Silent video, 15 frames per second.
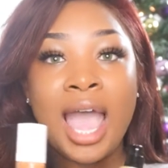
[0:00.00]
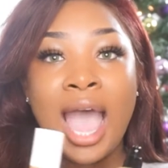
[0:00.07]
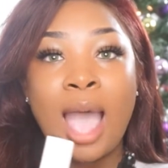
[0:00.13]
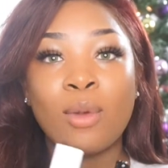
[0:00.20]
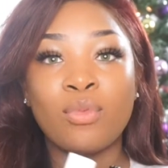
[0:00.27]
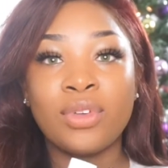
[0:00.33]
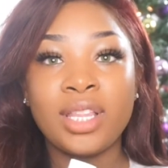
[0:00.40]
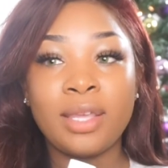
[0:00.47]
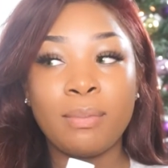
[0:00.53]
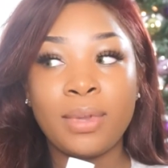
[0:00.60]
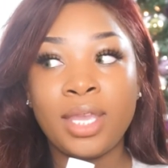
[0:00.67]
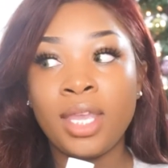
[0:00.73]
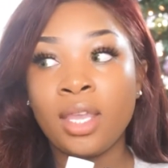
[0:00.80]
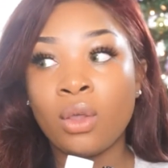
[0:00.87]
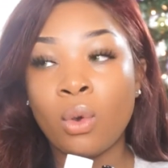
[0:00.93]
I'm really
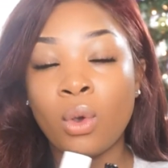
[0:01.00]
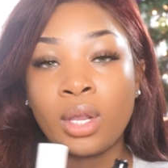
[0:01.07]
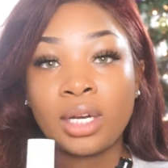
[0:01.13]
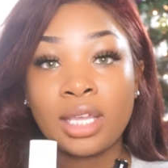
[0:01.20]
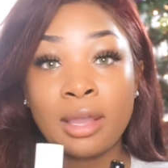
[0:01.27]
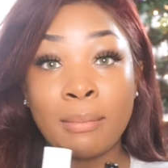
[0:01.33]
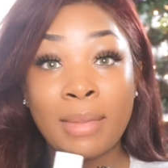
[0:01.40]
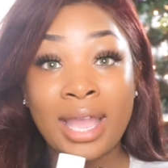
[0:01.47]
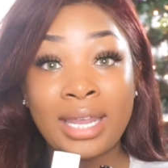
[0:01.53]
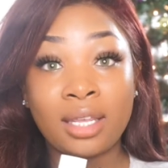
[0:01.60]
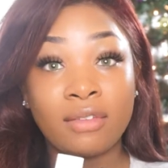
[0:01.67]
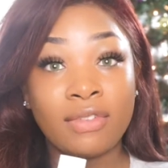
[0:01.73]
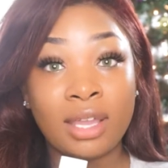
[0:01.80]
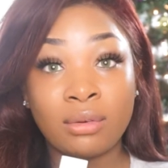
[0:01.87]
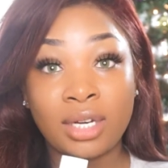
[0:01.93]
big on
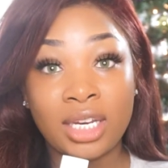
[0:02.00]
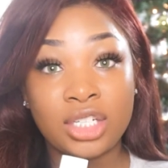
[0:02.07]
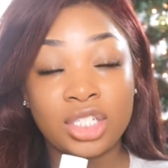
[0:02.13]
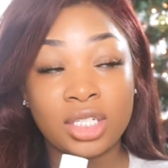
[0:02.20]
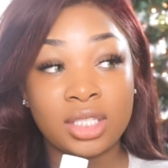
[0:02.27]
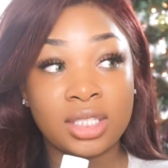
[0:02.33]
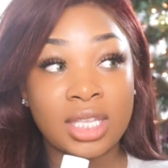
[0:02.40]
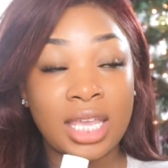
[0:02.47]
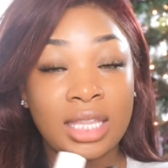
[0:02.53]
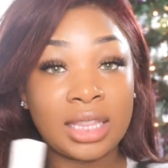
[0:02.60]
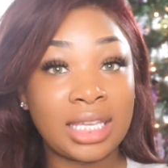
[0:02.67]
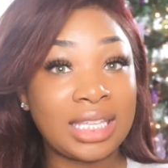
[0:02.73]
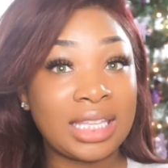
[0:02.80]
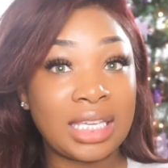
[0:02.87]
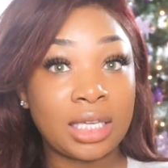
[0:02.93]
combining foundations like
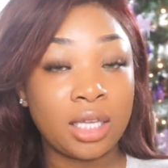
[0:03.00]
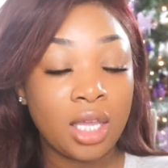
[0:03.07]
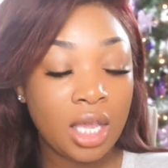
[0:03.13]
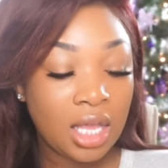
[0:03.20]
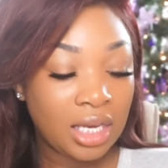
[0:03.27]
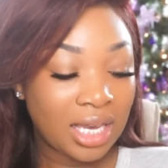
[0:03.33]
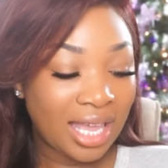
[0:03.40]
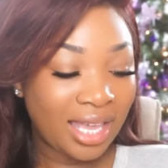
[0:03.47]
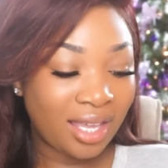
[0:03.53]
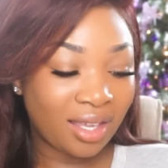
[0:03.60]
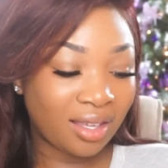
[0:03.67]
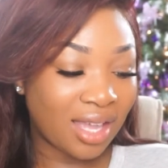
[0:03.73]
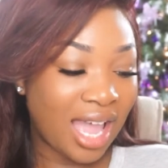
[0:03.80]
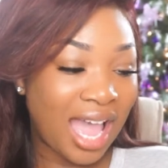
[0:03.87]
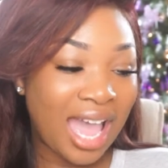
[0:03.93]
lately.
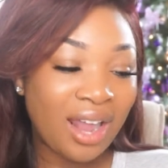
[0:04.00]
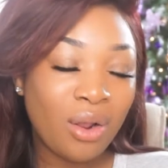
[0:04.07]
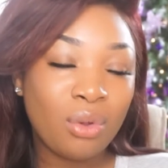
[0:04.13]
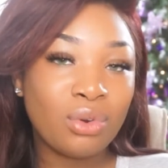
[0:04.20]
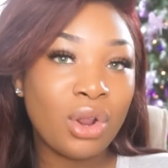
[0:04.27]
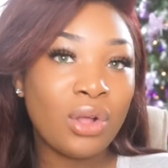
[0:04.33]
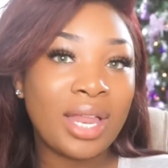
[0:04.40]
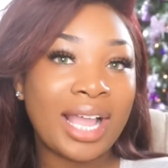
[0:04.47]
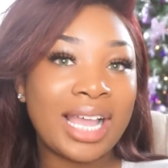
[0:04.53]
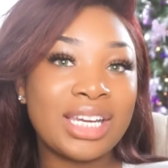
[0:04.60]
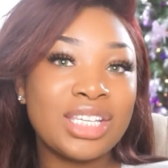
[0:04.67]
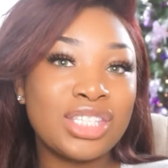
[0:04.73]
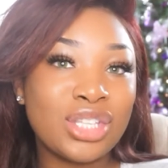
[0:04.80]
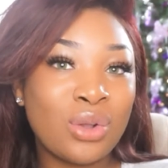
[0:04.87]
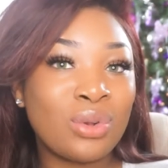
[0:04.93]
Like, I don't know, like I
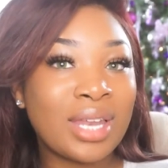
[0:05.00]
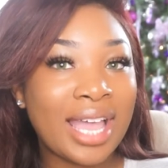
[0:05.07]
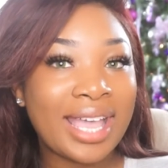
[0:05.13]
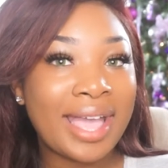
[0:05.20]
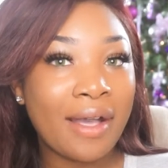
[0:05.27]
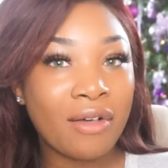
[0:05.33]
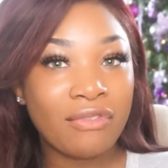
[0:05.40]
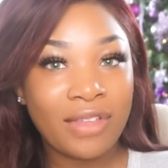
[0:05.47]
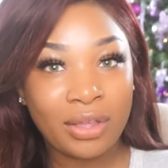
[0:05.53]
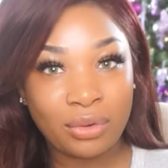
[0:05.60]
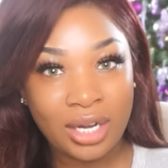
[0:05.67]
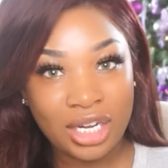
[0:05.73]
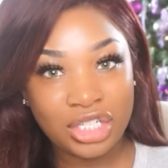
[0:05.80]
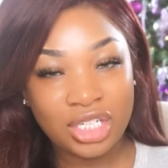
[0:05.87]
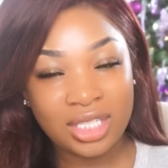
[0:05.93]
just don't like how
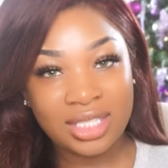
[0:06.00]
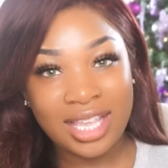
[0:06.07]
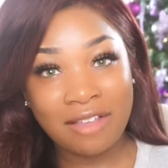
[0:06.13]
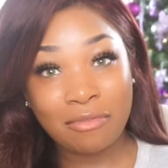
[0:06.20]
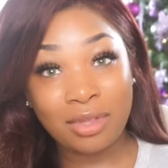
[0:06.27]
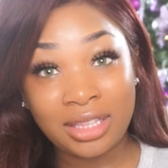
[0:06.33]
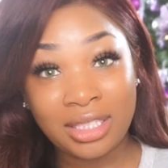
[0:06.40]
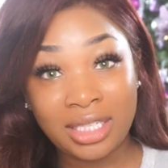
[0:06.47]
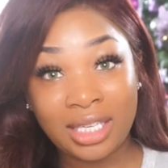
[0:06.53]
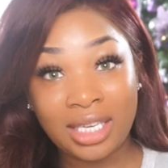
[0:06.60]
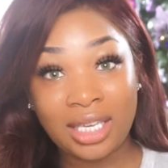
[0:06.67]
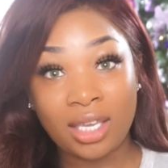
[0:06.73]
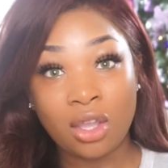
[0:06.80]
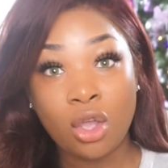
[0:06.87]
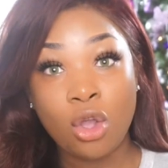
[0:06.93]
foundations have
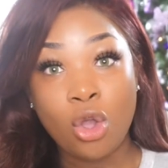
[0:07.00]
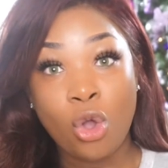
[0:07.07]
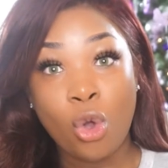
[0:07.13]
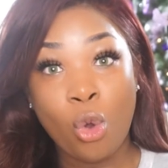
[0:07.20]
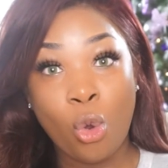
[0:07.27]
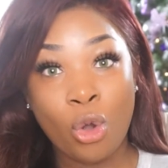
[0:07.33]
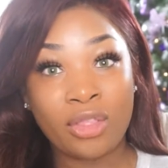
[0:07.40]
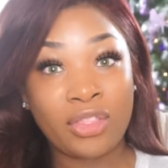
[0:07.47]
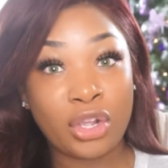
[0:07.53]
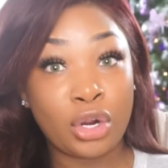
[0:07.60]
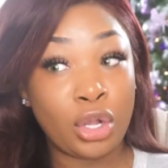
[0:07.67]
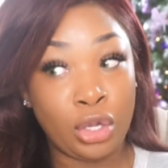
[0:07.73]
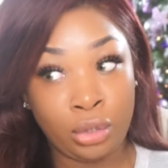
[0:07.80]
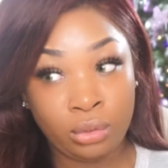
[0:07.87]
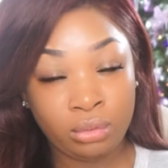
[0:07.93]
looking on
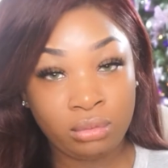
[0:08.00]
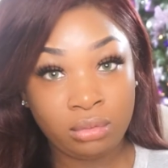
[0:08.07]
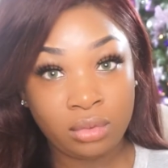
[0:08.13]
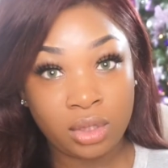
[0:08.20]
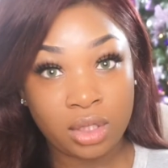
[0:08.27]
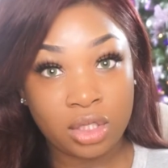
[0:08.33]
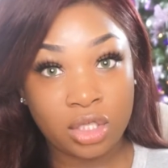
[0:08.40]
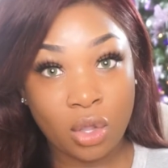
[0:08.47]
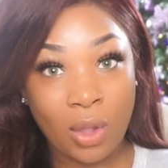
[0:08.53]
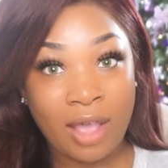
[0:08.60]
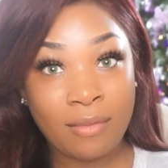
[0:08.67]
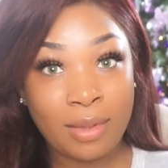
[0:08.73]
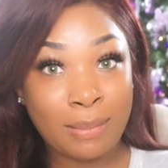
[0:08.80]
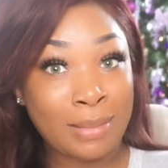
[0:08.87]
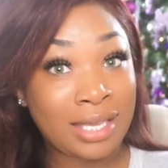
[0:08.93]
their own, so
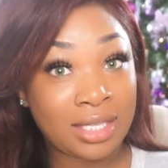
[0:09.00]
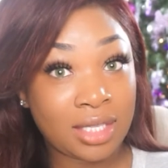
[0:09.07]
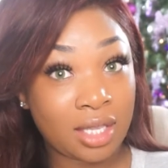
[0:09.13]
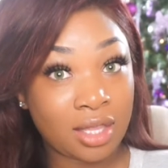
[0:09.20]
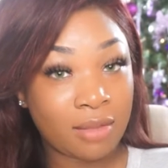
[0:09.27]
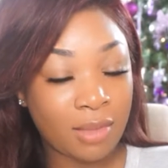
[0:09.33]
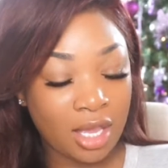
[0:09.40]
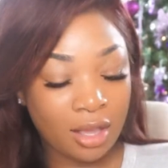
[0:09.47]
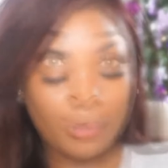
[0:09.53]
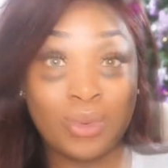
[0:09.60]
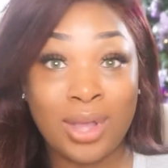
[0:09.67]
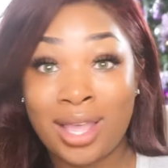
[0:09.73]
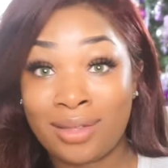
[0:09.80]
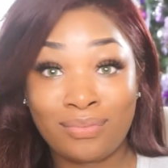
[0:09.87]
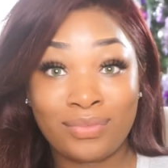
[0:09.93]
I've been mixing them
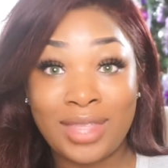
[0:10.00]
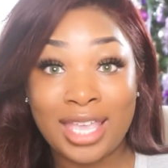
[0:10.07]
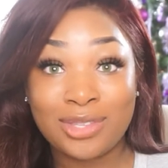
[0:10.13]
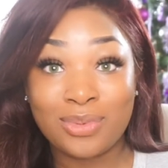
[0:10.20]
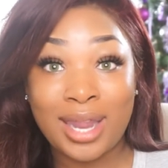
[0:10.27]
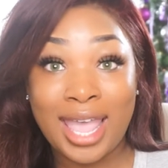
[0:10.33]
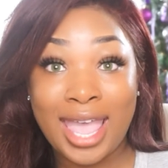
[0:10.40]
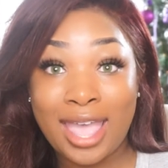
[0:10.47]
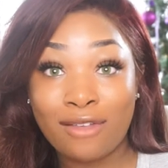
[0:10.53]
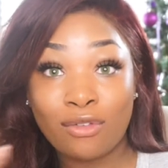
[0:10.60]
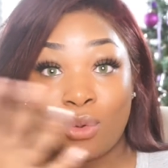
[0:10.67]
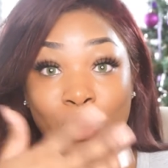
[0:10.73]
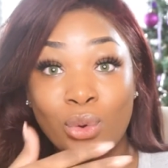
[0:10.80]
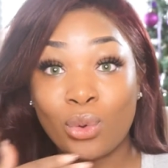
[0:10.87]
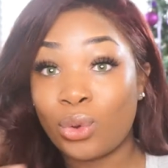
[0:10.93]
up. That's what I
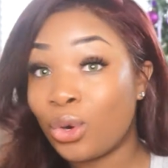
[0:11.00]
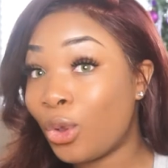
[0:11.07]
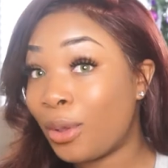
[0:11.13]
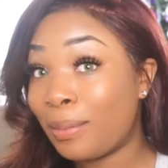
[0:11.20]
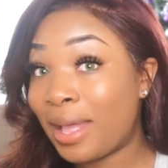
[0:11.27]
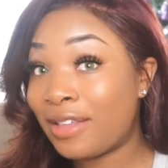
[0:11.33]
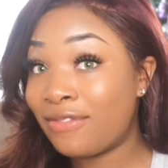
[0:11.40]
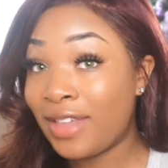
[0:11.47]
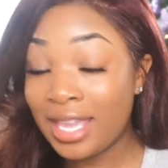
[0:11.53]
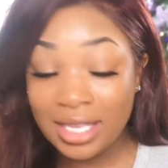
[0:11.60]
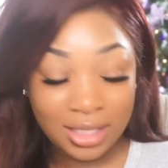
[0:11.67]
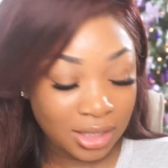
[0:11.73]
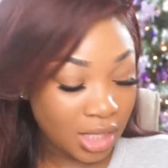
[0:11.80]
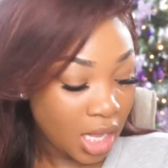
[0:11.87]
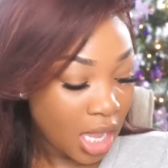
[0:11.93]
have going on my
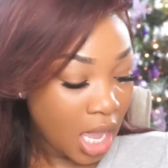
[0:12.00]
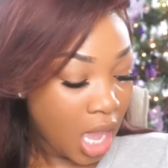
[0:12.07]
face.